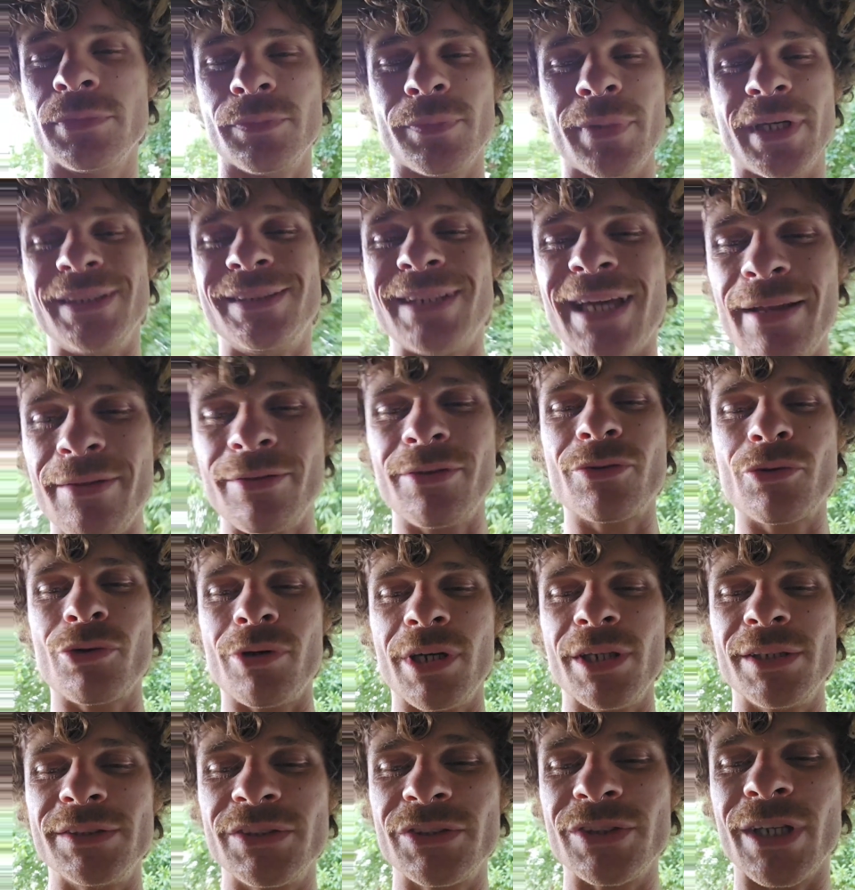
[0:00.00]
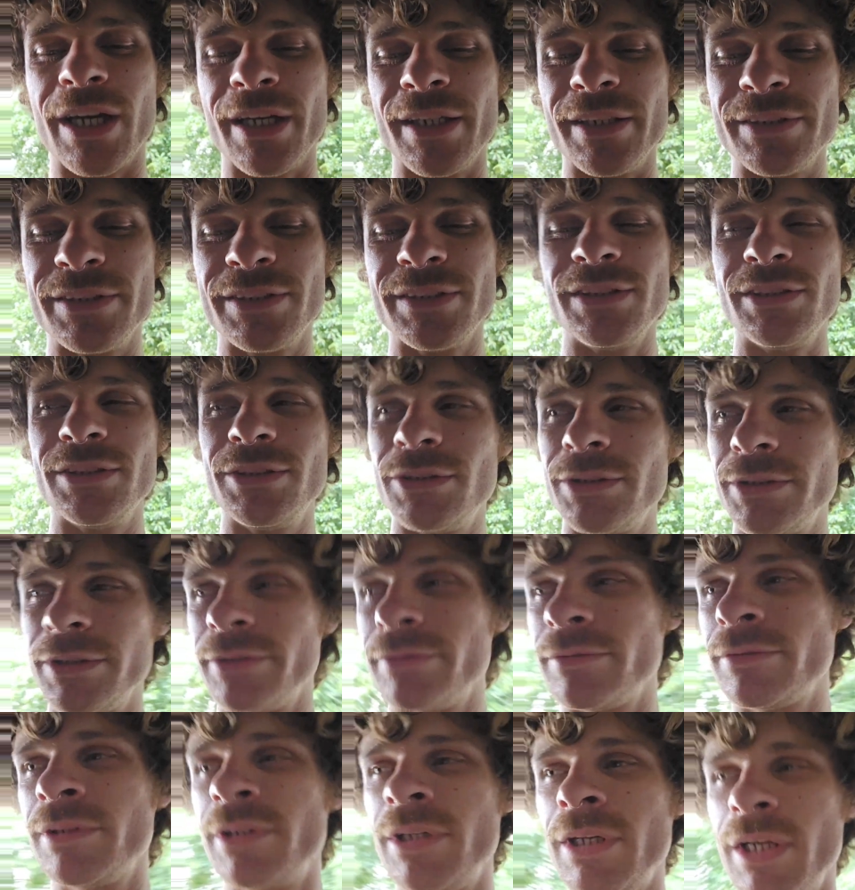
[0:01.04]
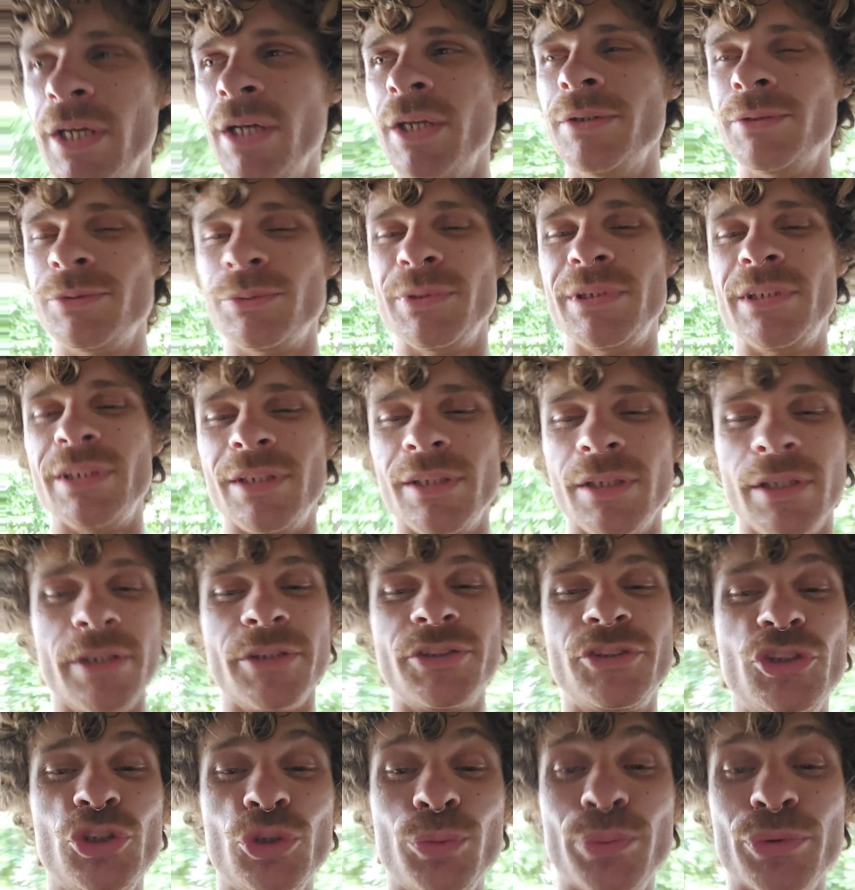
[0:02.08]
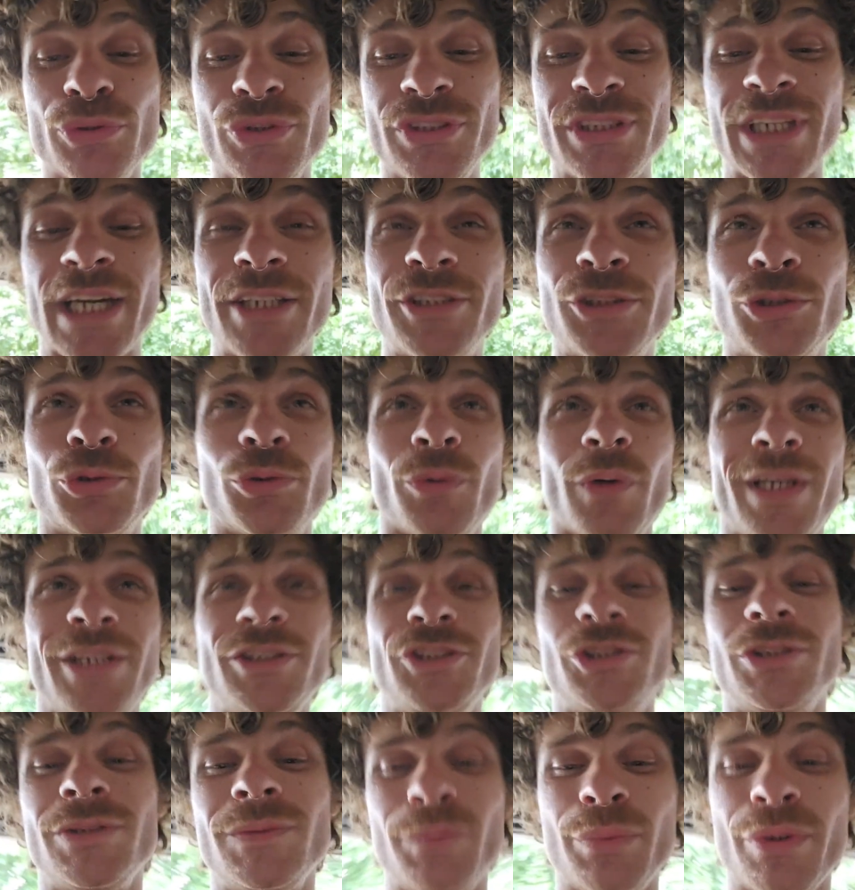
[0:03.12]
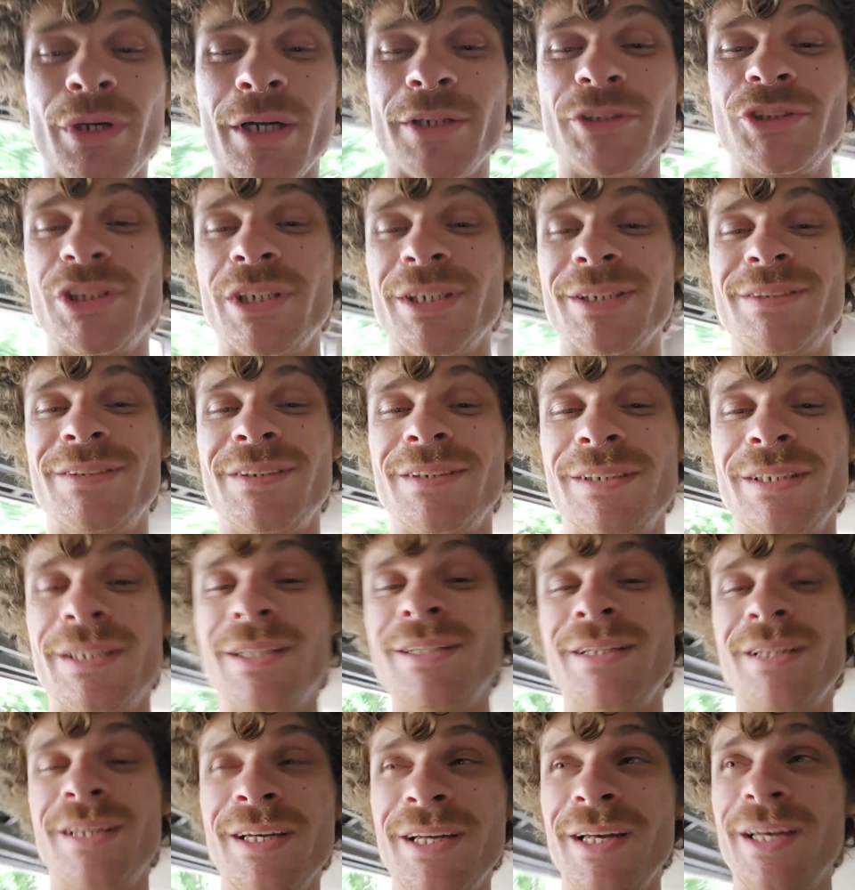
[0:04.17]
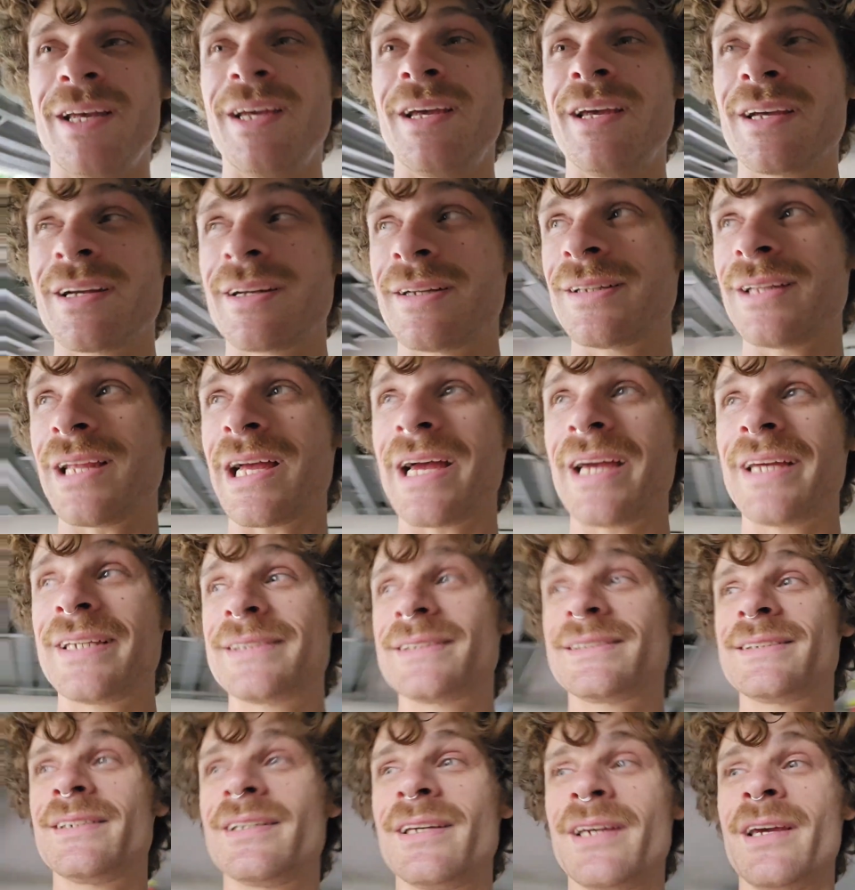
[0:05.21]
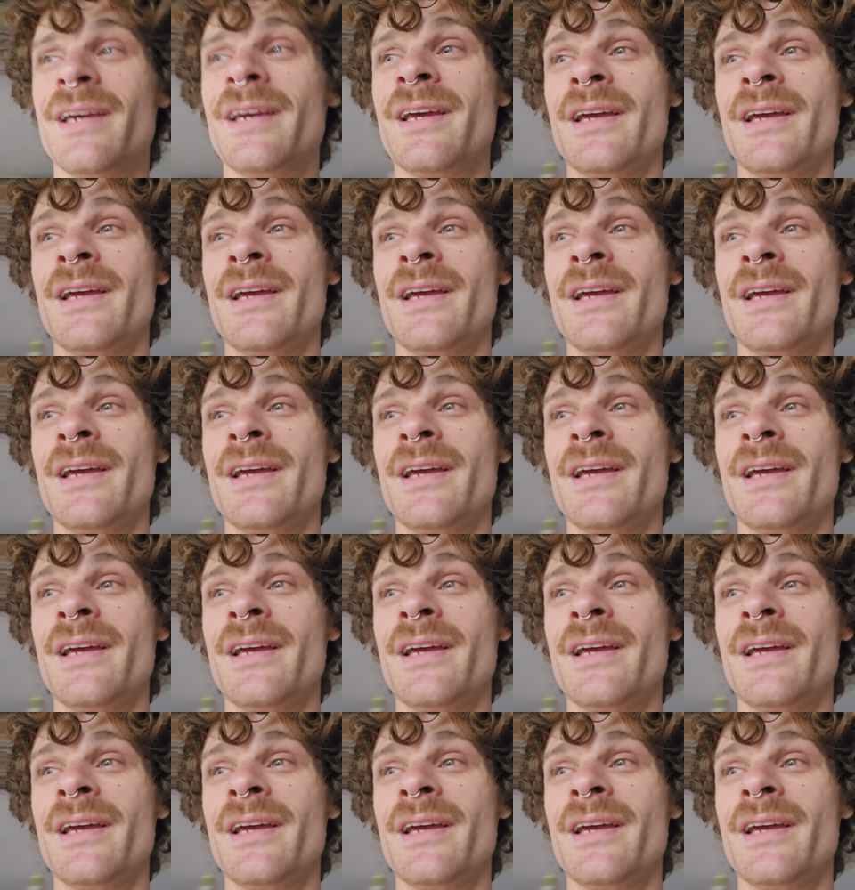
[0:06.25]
my 10th grade science teacher. We did a super saturation project in class.